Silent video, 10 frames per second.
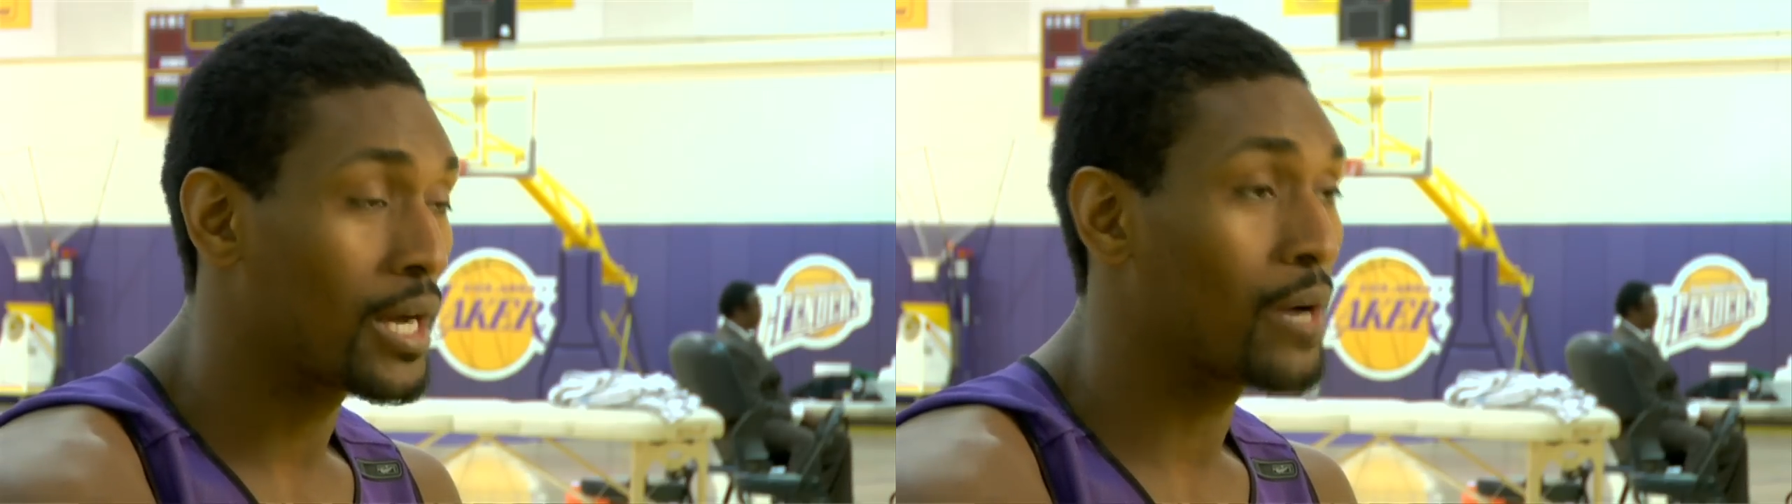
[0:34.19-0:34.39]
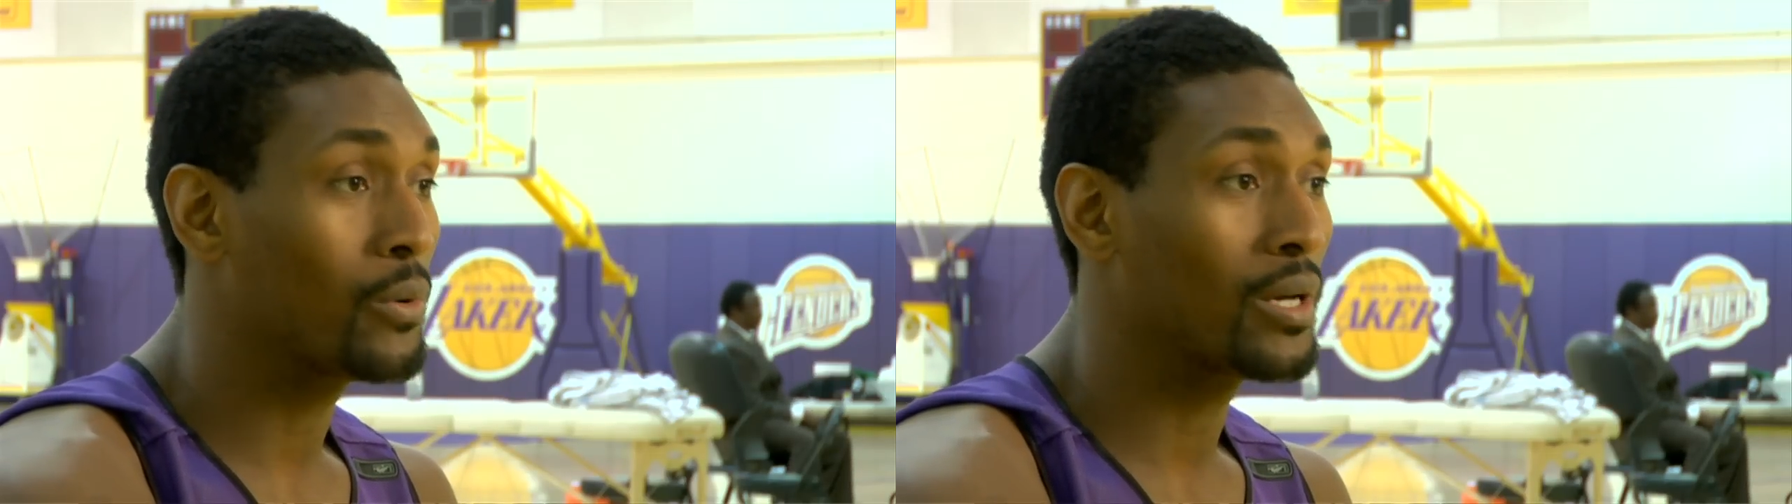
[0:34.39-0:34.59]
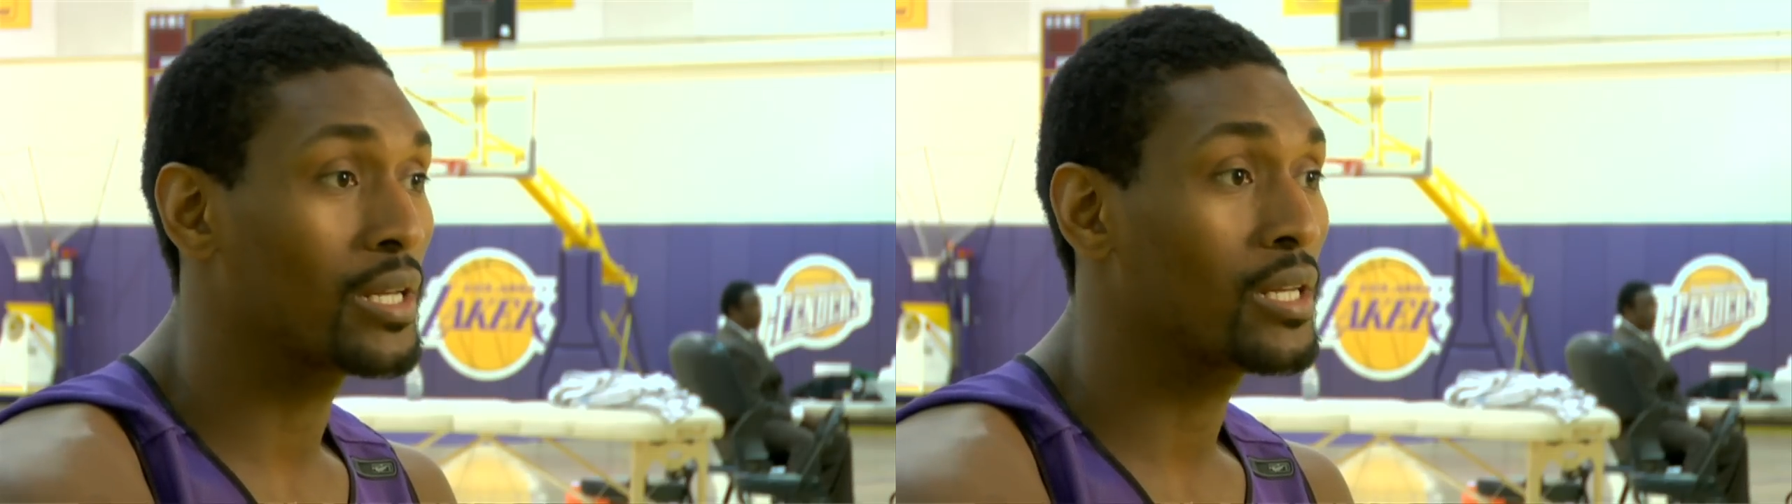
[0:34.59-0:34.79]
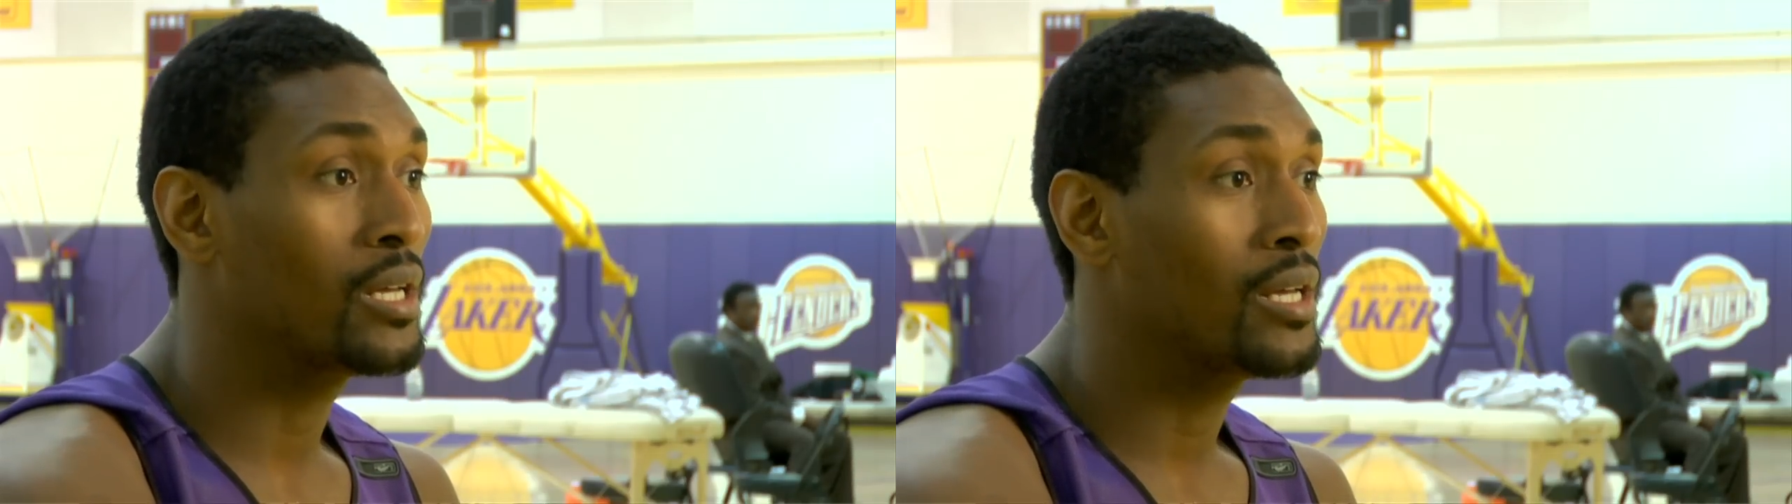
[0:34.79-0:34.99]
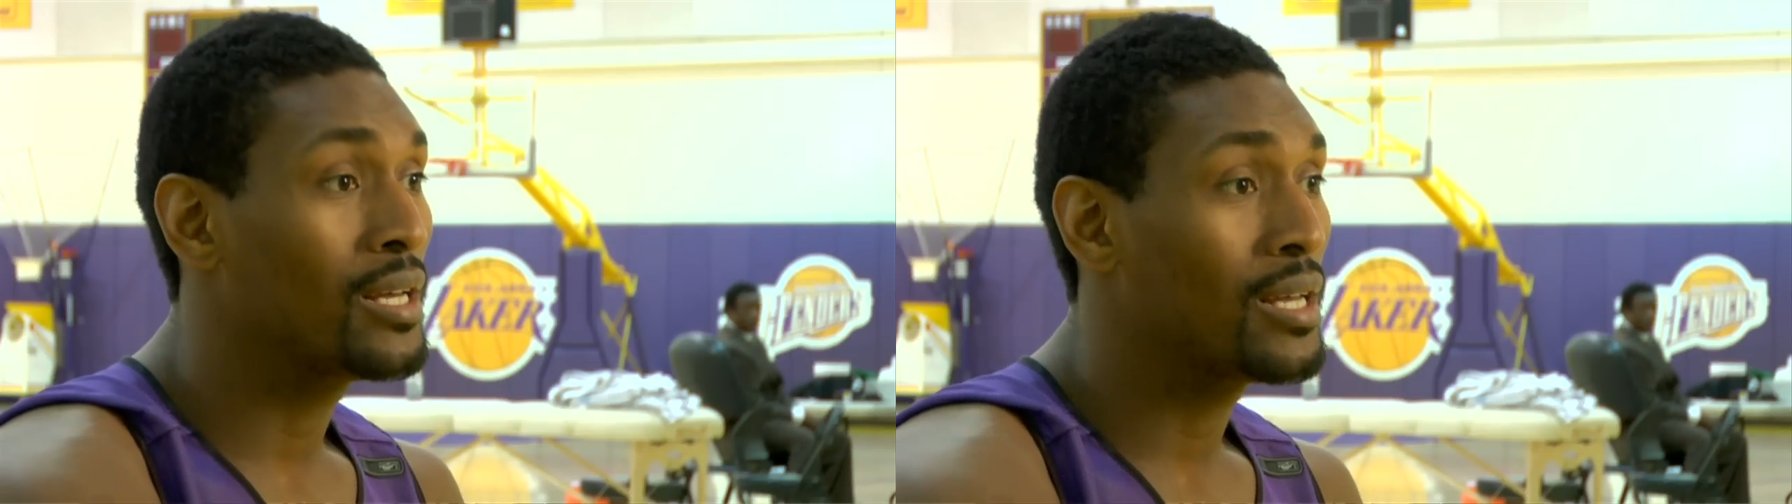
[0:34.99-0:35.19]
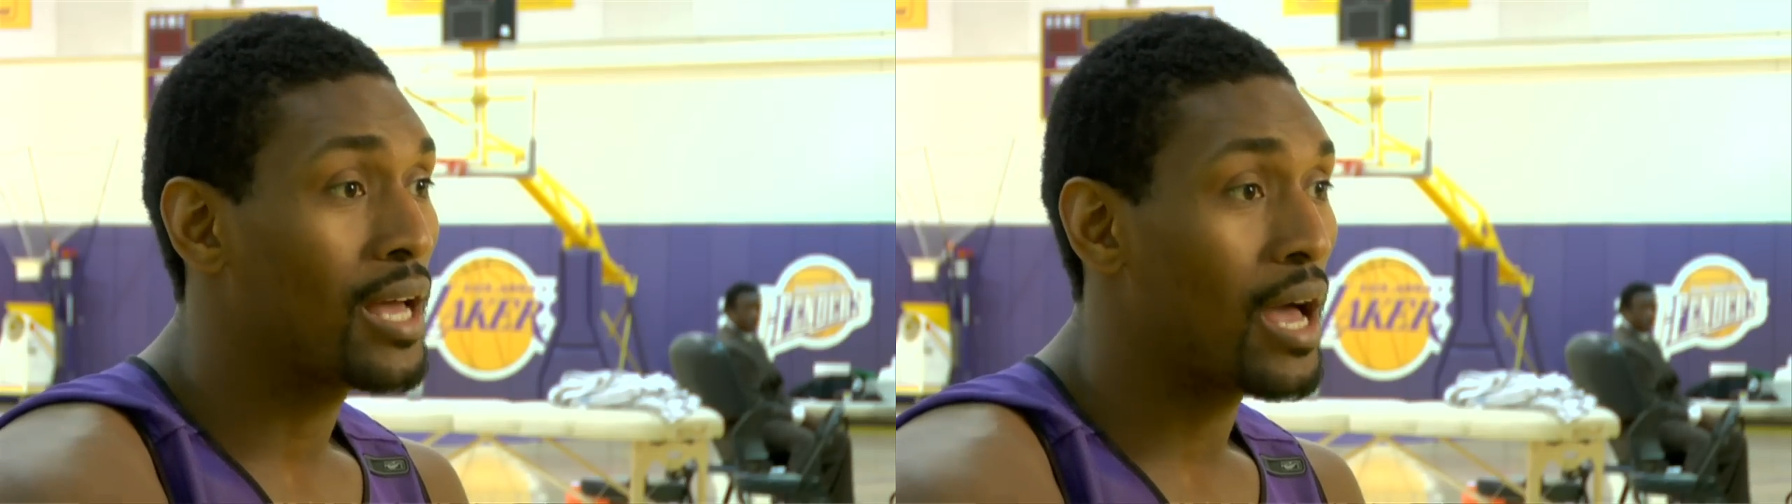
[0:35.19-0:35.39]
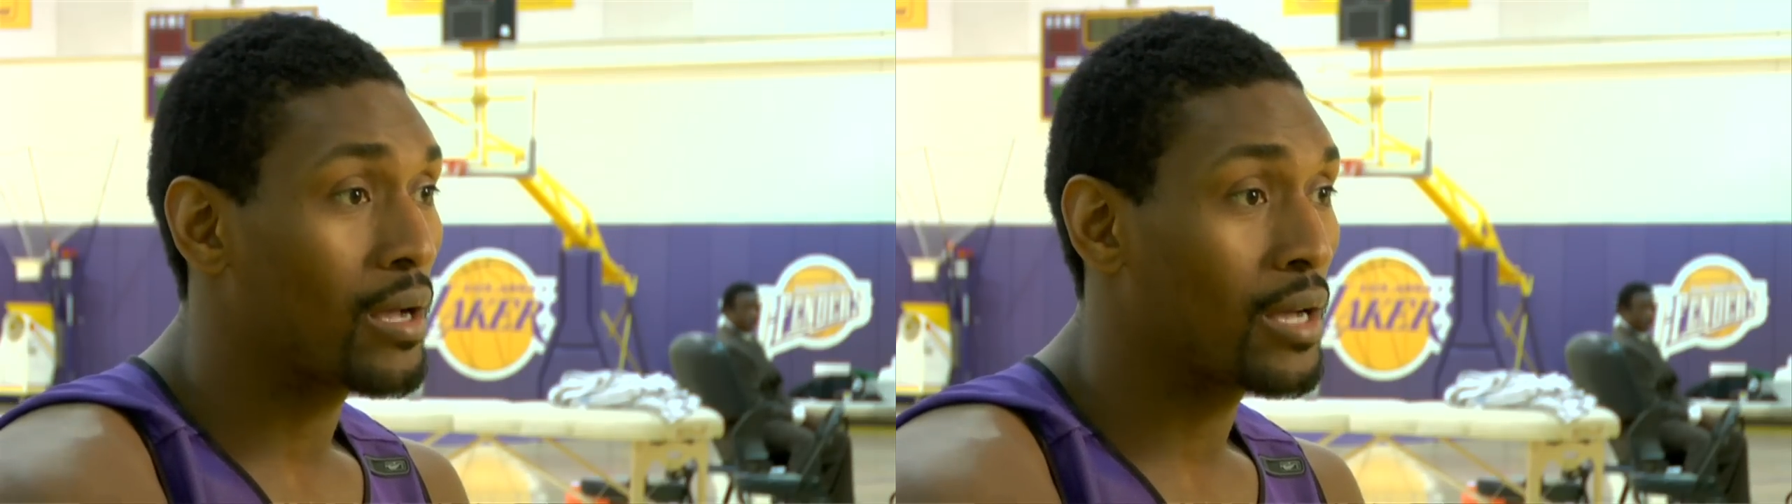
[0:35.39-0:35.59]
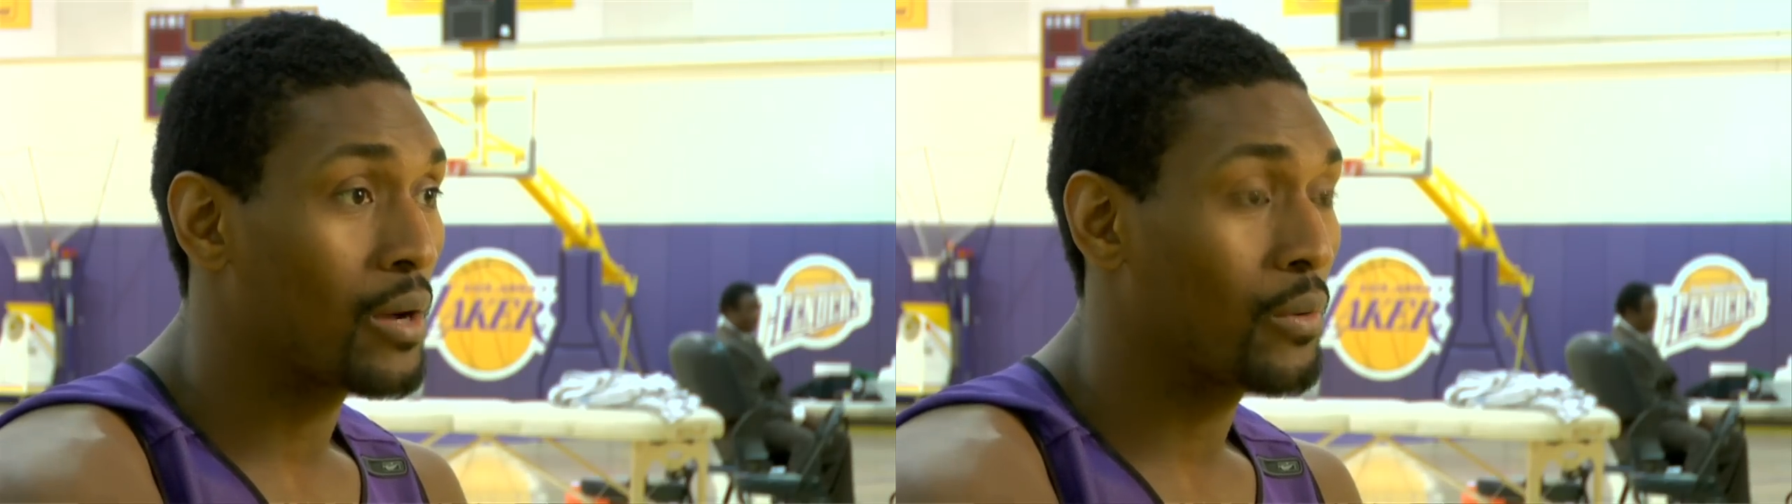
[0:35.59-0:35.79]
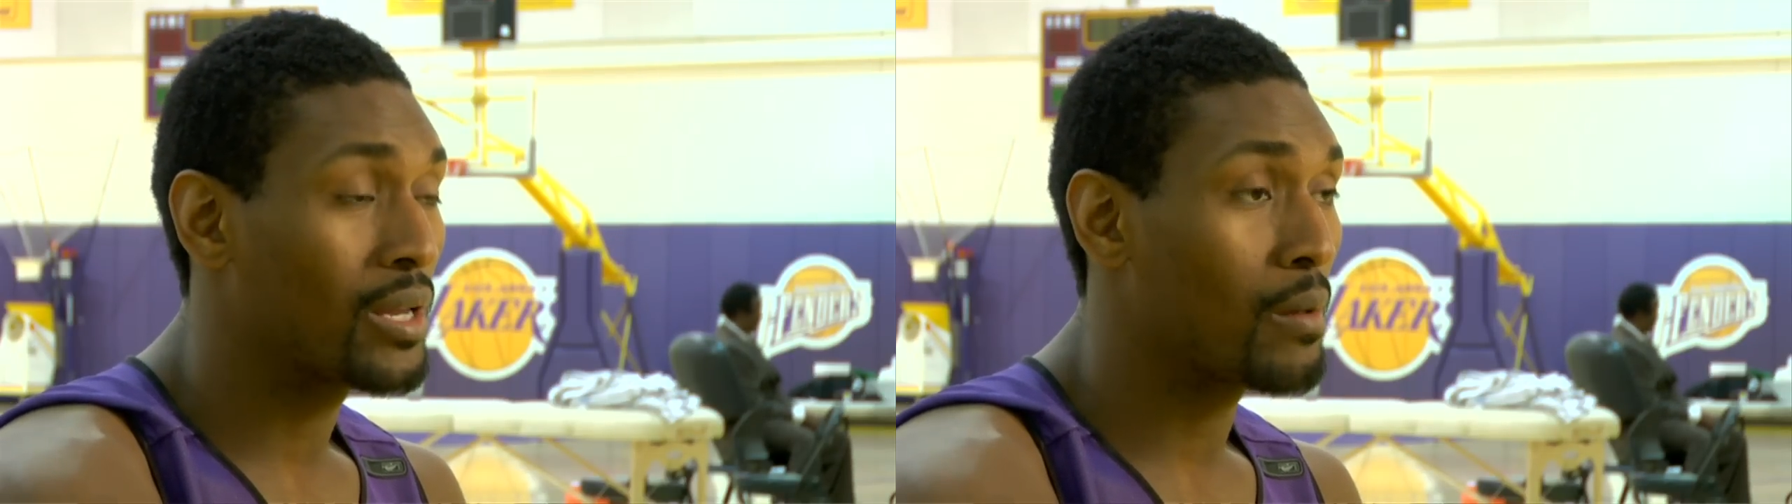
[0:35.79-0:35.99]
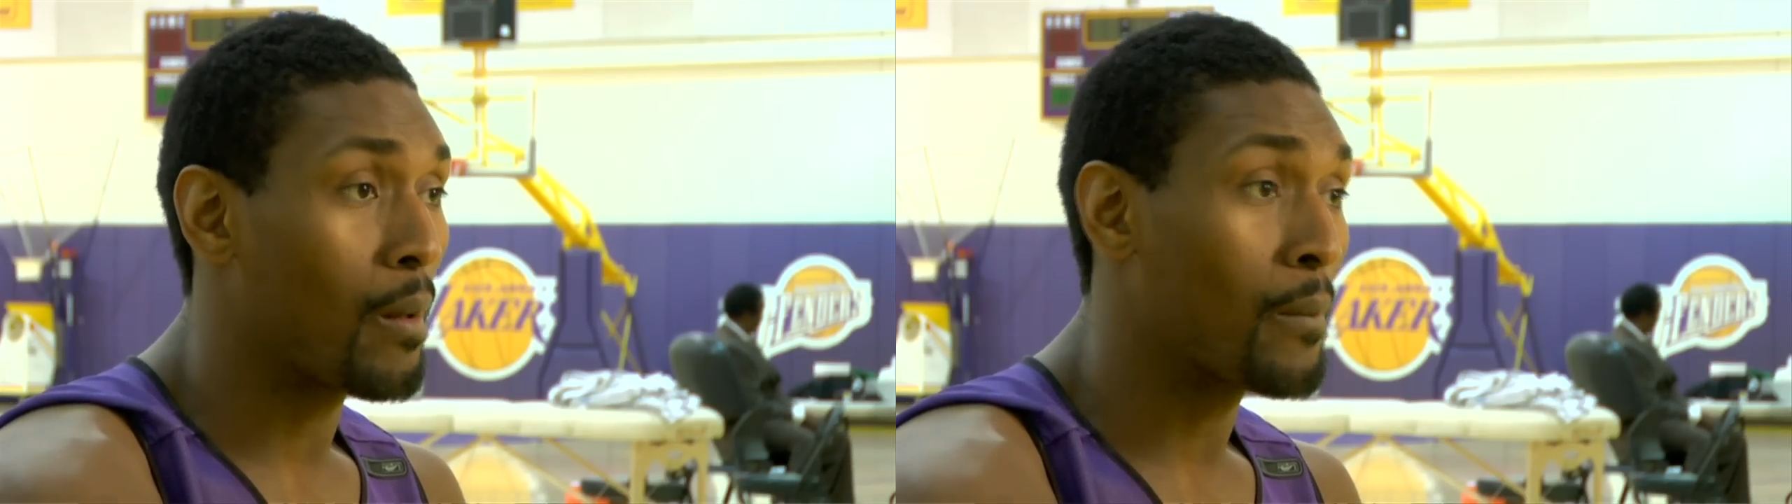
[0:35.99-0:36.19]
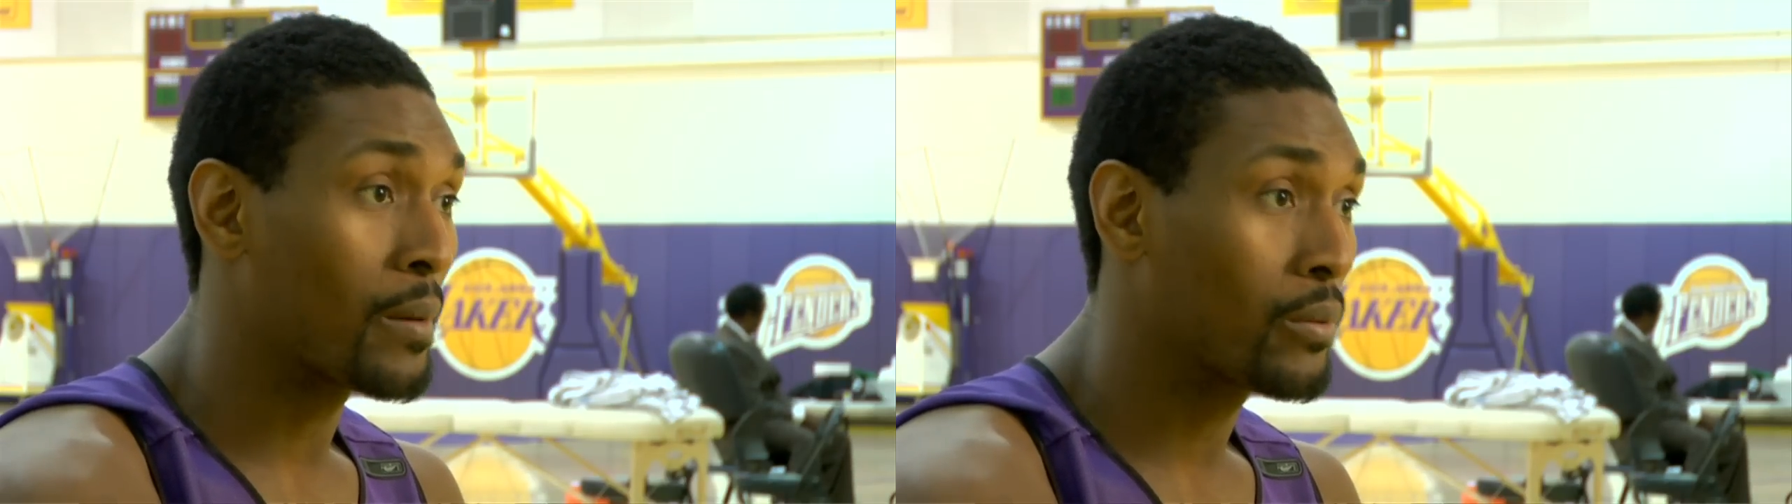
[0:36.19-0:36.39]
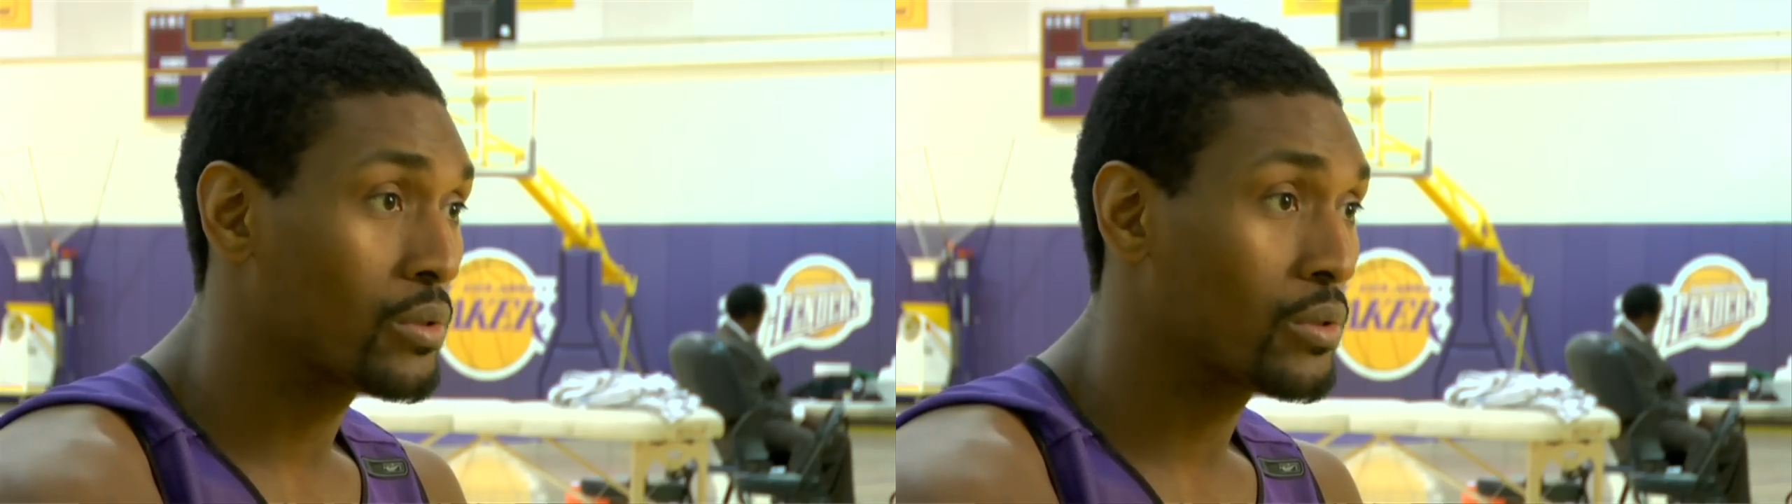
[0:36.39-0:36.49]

God willing, I'm